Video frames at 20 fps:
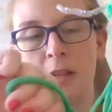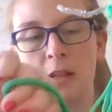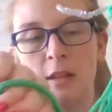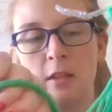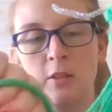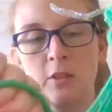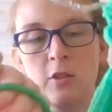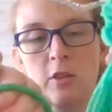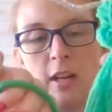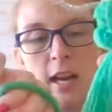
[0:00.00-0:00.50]

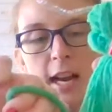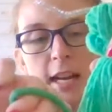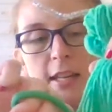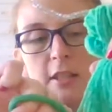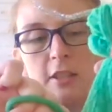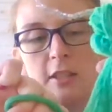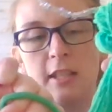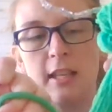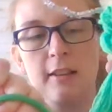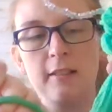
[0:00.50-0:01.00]
So you're kind
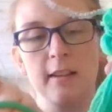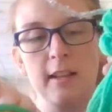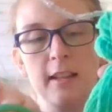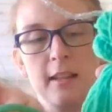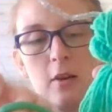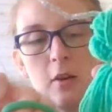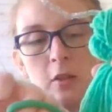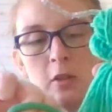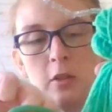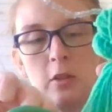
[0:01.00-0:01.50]
of just giving
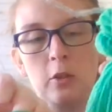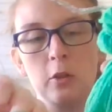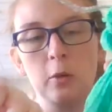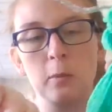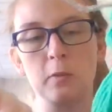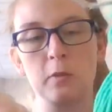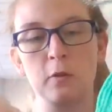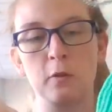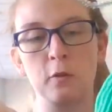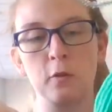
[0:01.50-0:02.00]
those
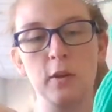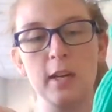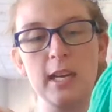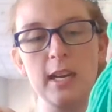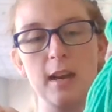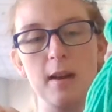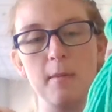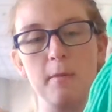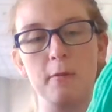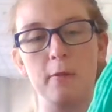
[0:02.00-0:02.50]
loops
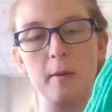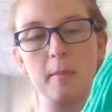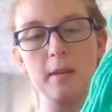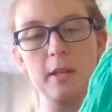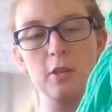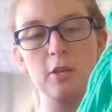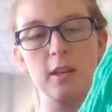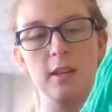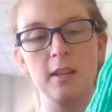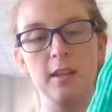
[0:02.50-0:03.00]
freedom from
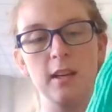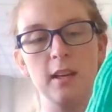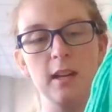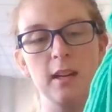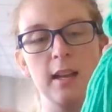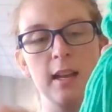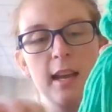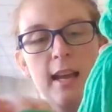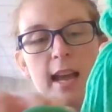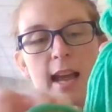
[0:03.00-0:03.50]
each other,
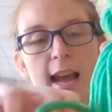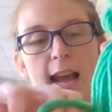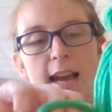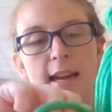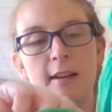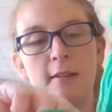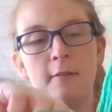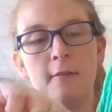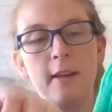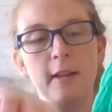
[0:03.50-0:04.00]

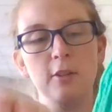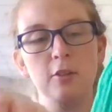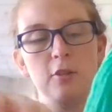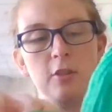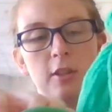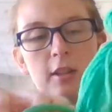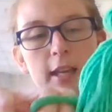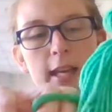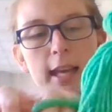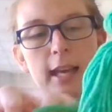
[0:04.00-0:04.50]
and
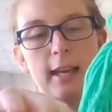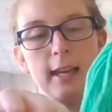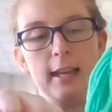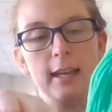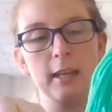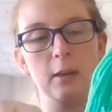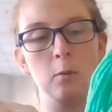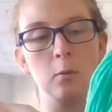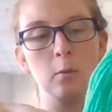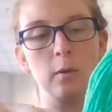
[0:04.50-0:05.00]
eventually
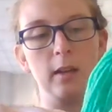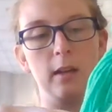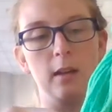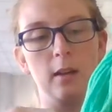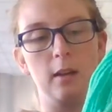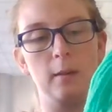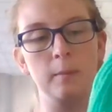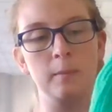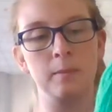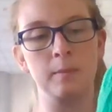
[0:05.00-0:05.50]
it
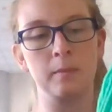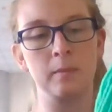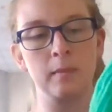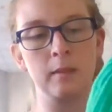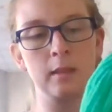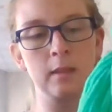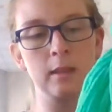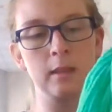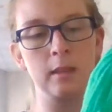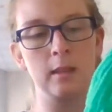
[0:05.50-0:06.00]
will
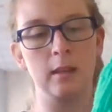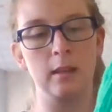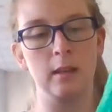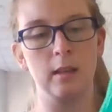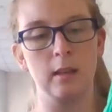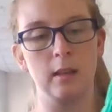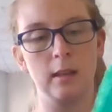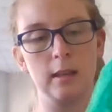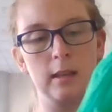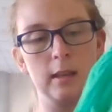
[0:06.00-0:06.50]

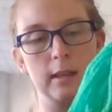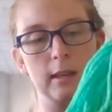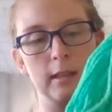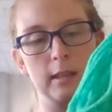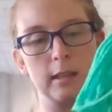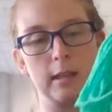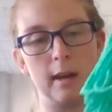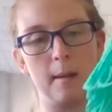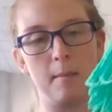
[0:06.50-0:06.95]
come